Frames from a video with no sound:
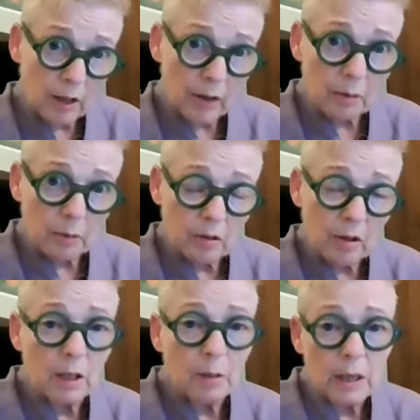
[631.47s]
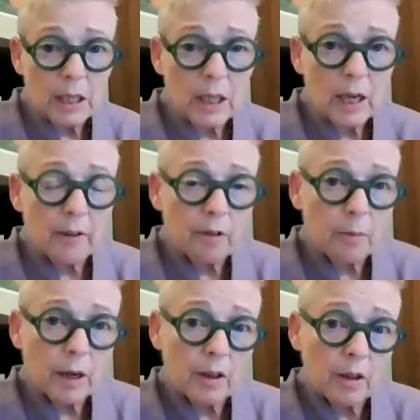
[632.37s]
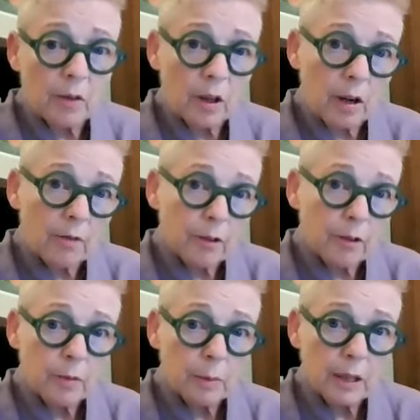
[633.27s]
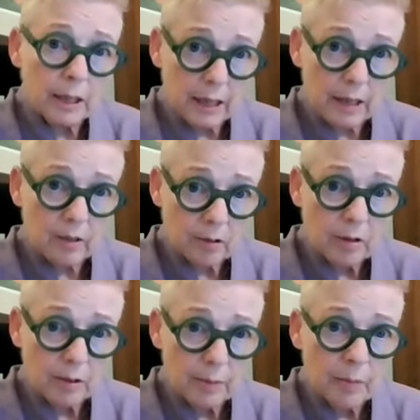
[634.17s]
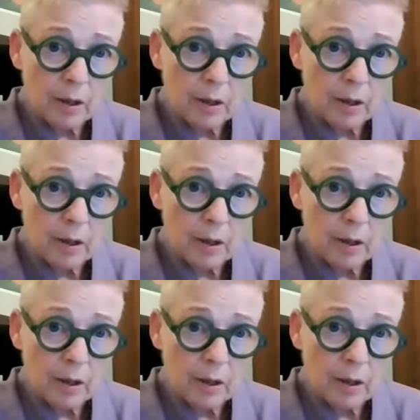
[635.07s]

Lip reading: and that was in the immediate aftermath of the conference being cancelled.